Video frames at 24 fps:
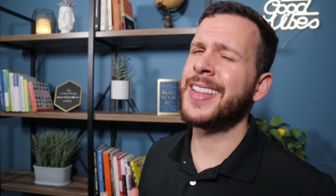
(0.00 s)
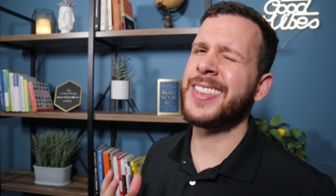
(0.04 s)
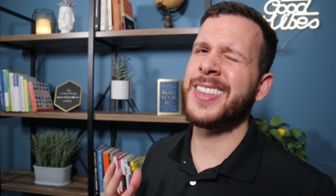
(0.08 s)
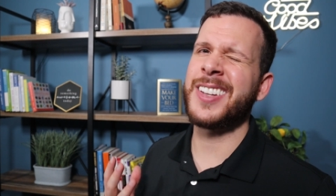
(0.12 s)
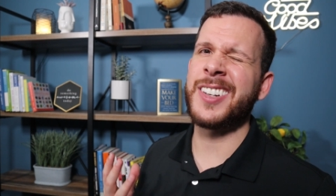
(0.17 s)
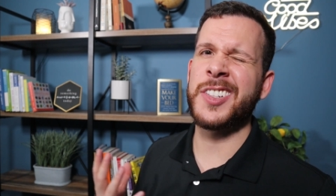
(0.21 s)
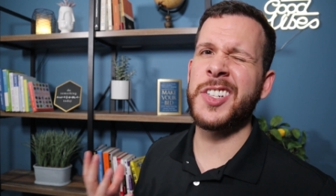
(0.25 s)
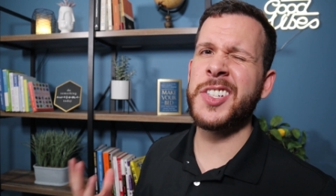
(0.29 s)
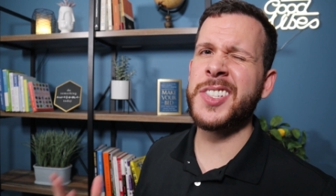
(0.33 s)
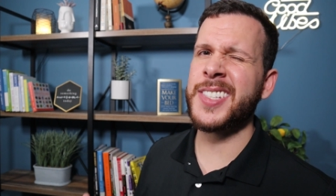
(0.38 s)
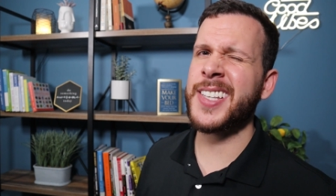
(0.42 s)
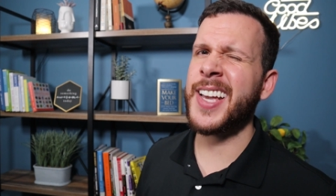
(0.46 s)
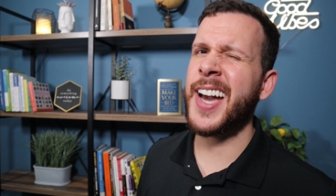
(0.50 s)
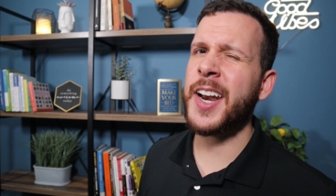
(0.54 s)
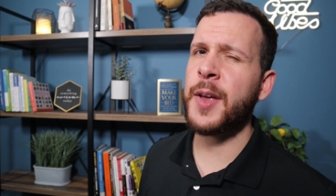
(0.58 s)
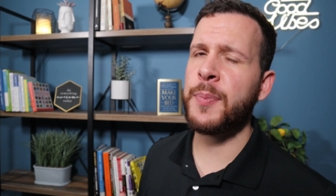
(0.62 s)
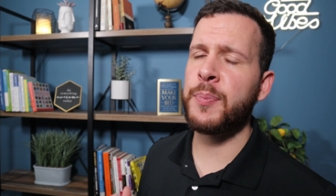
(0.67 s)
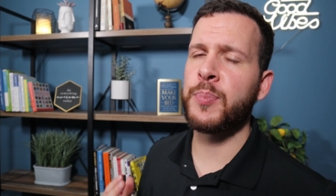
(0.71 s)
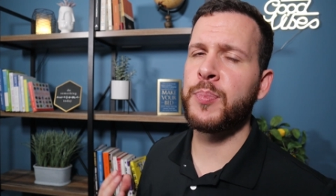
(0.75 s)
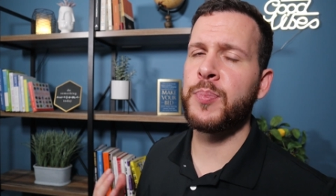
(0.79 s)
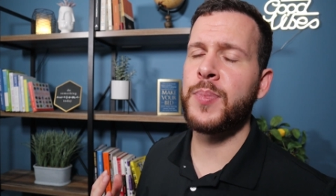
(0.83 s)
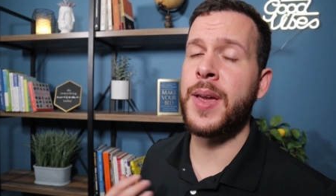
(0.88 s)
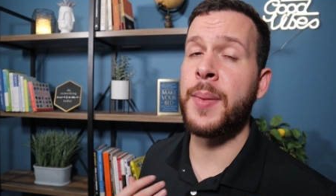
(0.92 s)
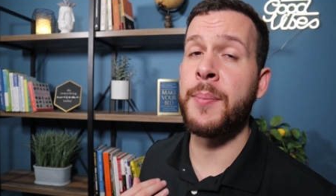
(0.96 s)
They're just kind
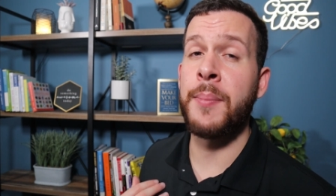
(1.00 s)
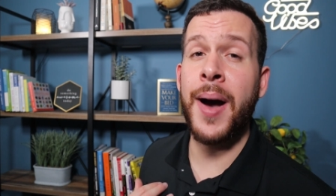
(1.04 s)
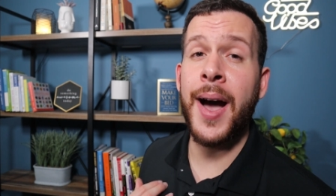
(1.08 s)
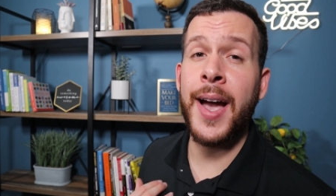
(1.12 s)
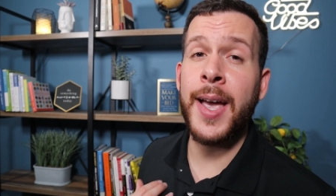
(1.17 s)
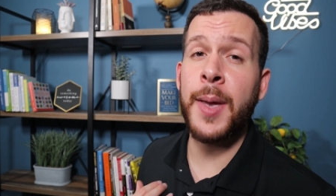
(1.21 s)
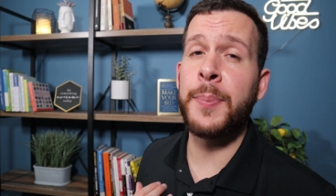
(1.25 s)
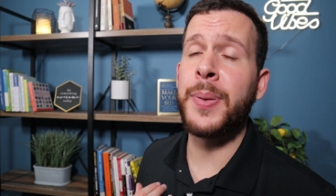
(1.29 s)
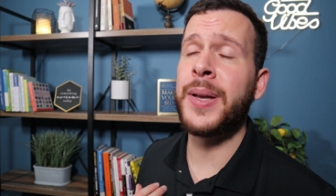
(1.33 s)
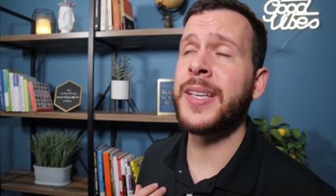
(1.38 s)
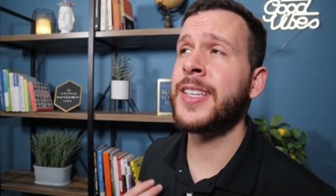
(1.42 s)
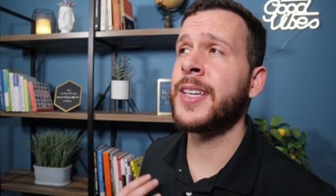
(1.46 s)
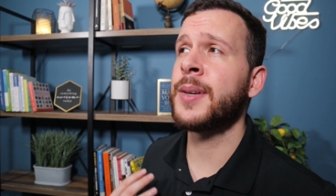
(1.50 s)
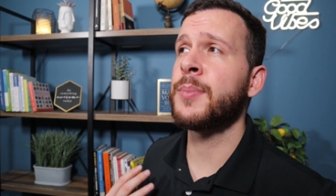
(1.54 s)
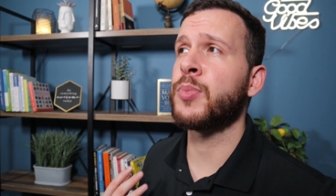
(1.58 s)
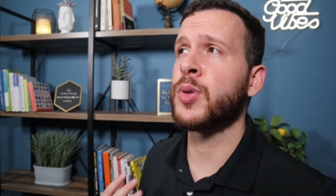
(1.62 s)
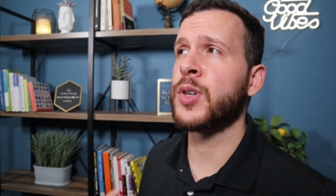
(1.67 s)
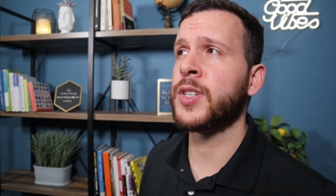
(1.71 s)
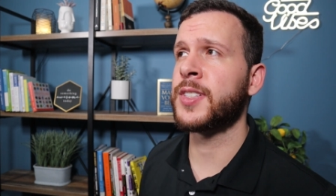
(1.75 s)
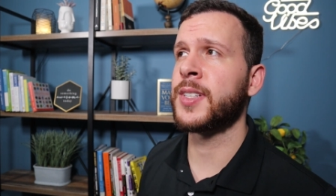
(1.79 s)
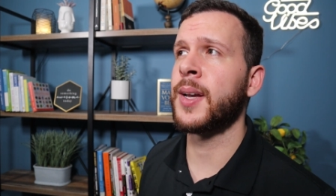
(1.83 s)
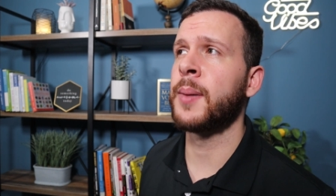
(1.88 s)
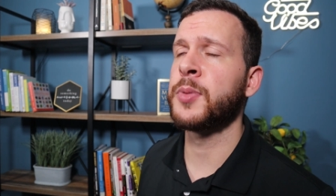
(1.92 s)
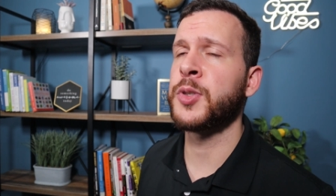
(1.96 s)
of, in my opinion,
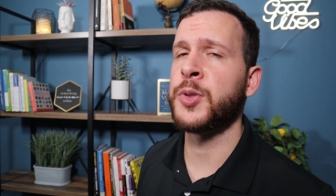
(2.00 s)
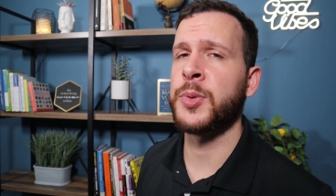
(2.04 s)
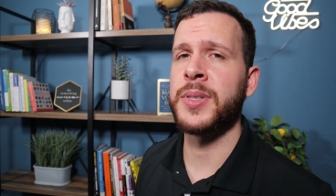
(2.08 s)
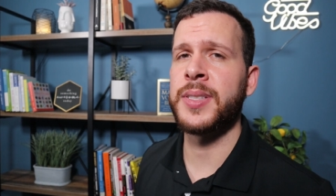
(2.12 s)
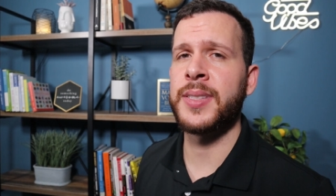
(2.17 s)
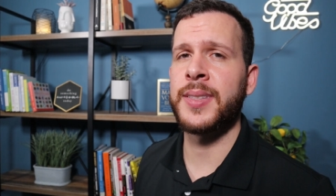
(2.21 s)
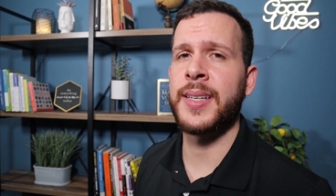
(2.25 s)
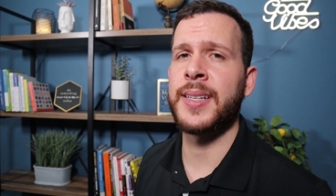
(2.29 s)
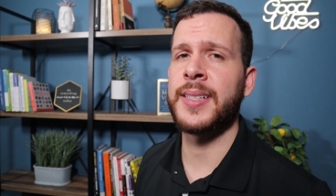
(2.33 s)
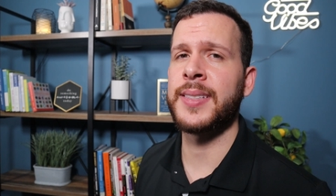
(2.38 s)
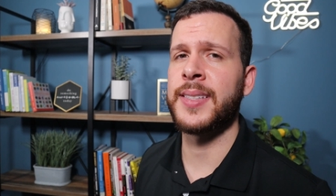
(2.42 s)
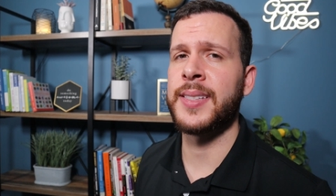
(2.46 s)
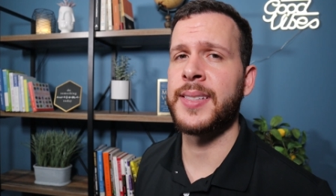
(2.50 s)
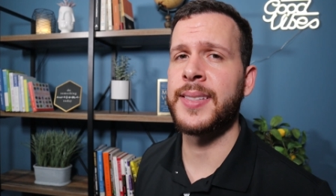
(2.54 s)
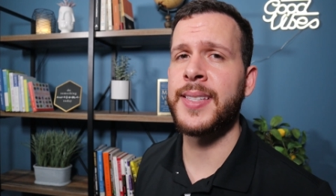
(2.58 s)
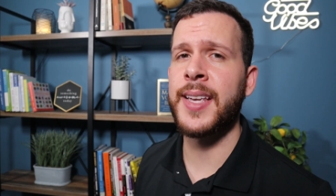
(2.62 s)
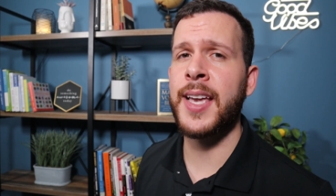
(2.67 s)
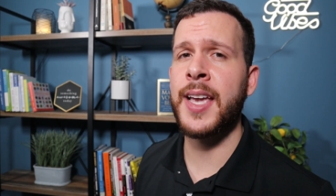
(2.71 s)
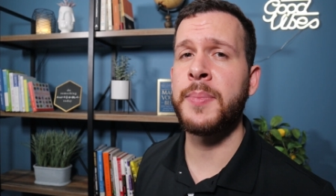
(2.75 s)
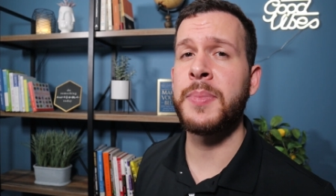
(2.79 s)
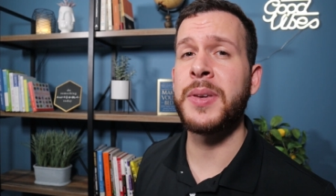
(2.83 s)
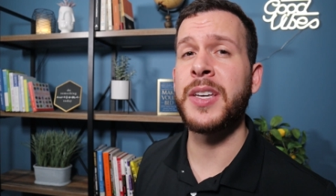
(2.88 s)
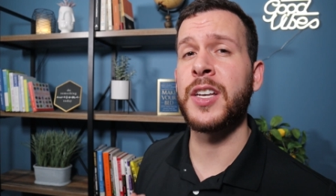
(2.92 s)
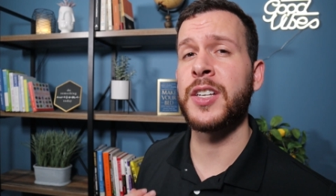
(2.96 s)
presumptuous things to
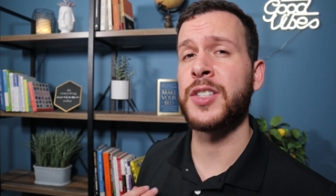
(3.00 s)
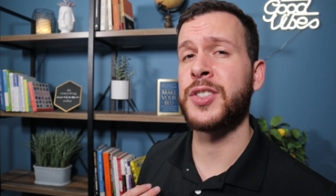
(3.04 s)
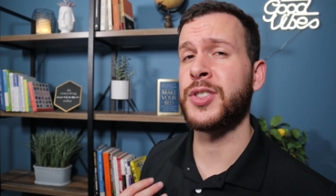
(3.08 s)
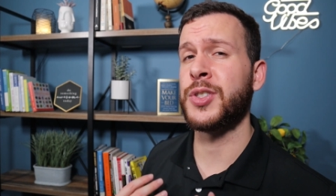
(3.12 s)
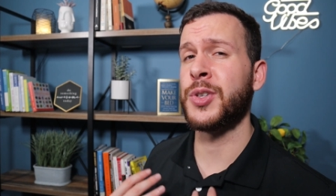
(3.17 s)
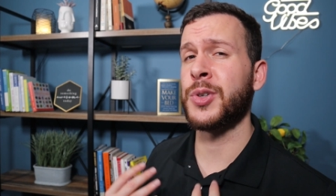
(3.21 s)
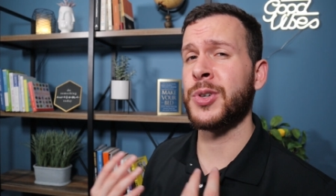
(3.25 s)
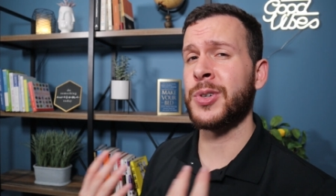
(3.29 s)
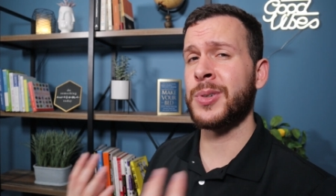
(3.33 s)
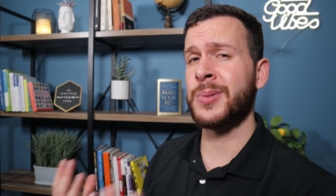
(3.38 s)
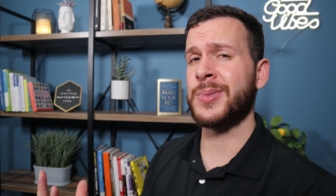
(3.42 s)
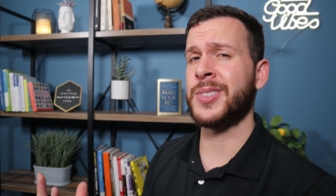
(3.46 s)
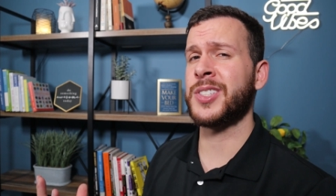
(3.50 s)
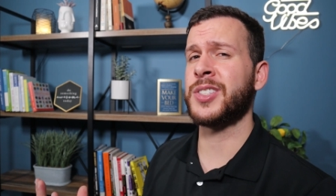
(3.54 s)
say because you're